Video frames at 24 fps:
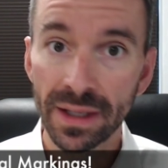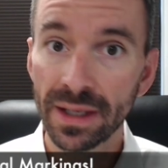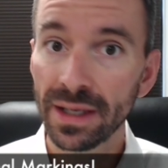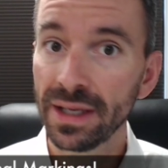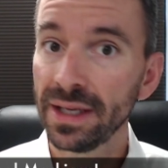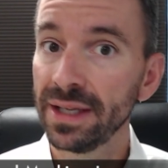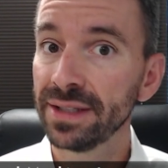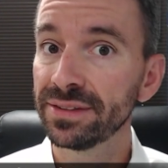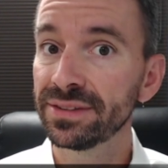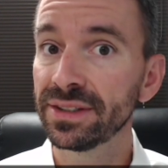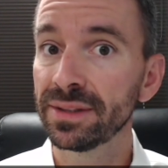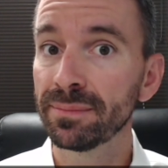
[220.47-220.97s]

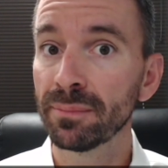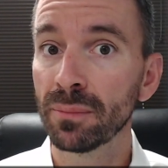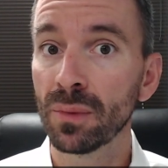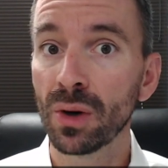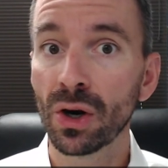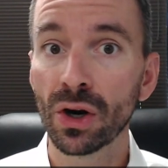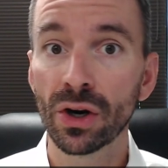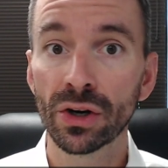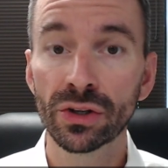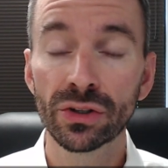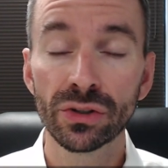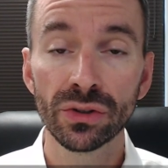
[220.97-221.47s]
Is it
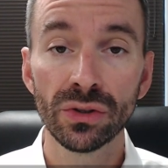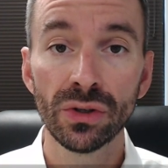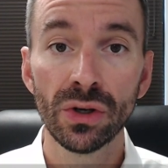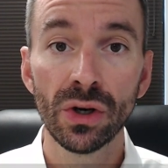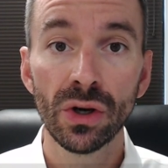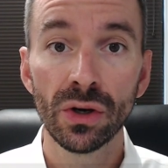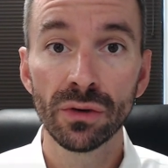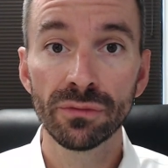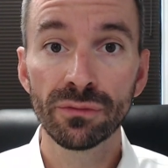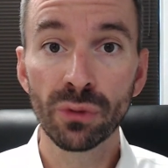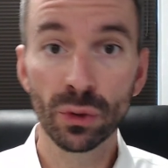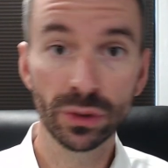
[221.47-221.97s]
marked
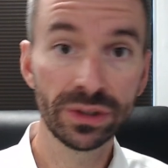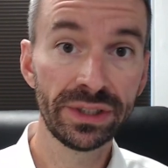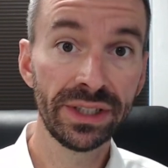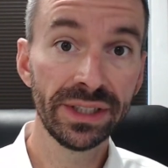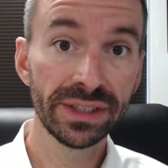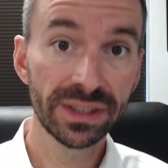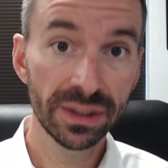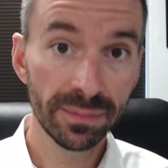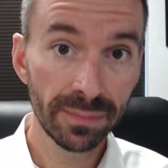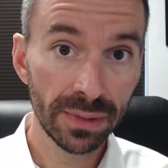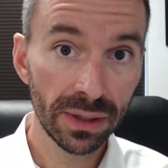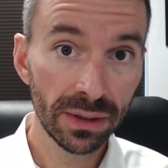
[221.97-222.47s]

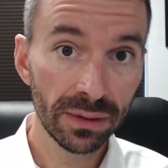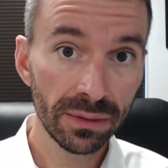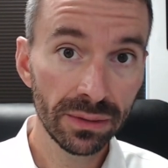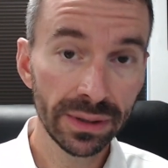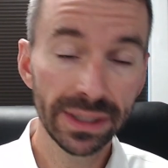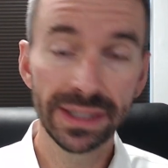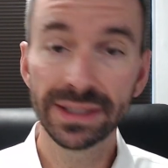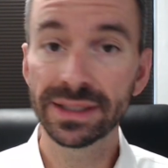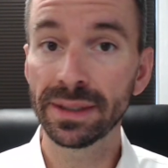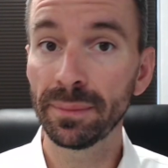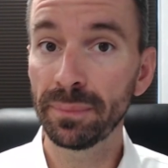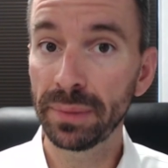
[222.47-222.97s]
fortissimo?
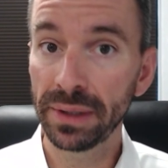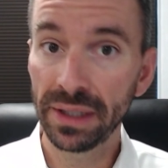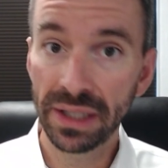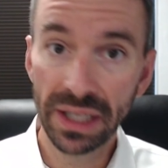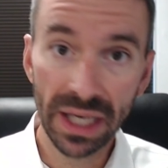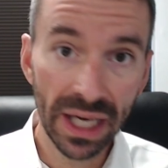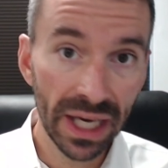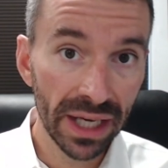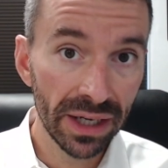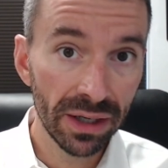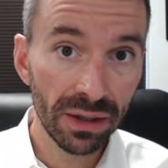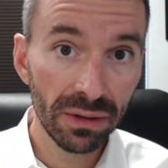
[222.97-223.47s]
Is it
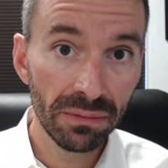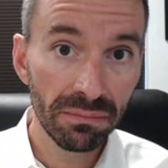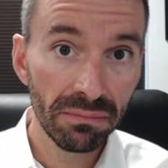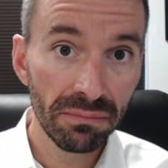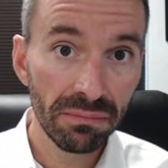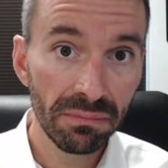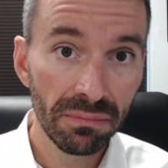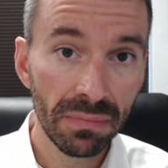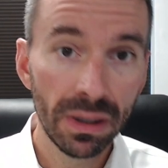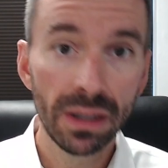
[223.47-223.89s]
piano?